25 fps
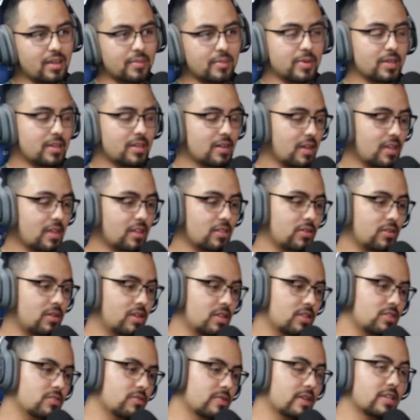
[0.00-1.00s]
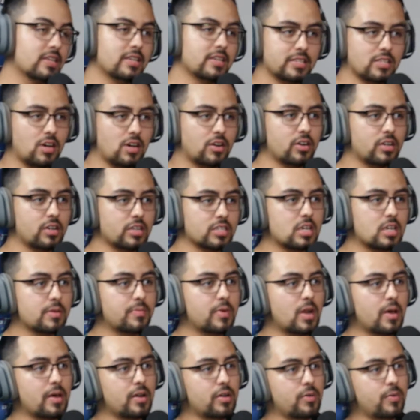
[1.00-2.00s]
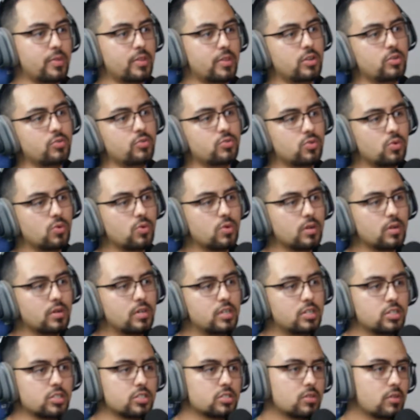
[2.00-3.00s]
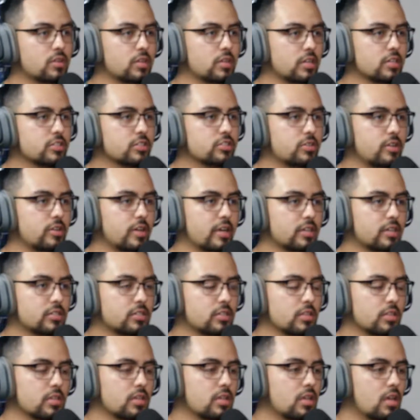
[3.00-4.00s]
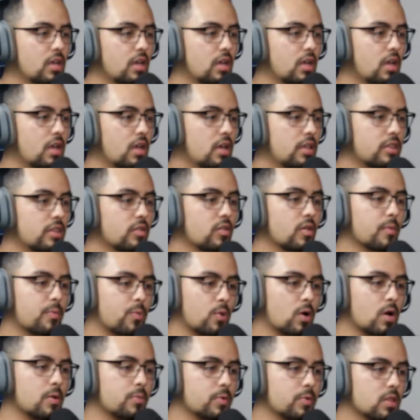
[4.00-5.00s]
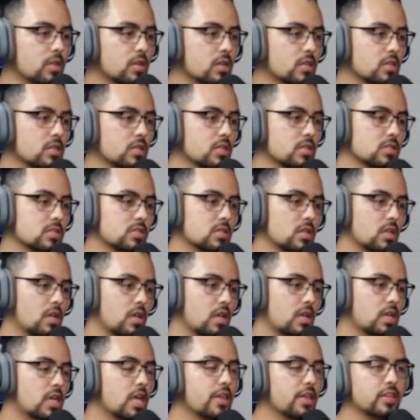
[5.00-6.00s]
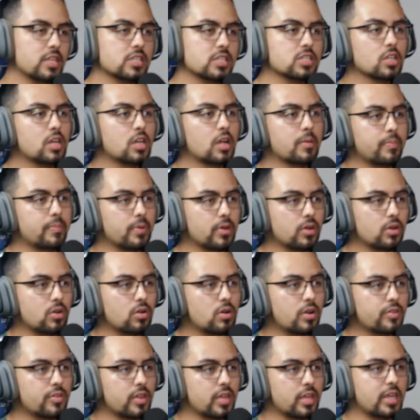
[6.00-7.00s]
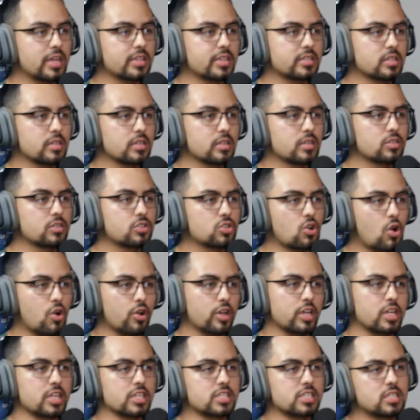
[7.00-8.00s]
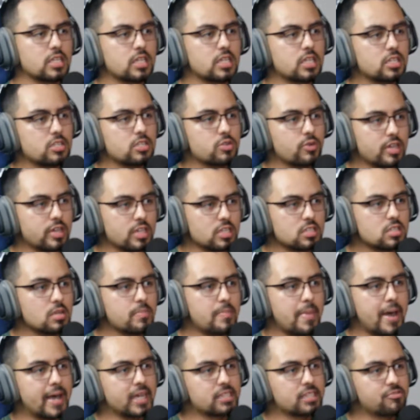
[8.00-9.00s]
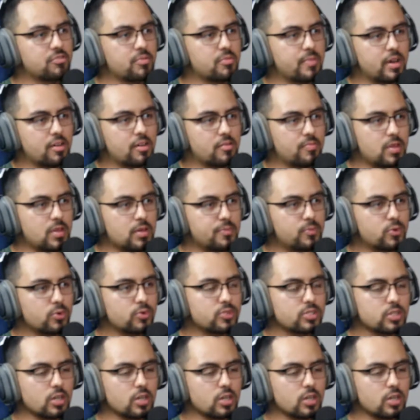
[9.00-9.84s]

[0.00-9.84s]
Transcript: Yeah, I mean, I can look into it. He's coming out with a new tour. He just started yesterday, actually. Wow. The only problem with it is now that he's a lot bigger, I think he has to target his city, so he gets the maximum amount of people.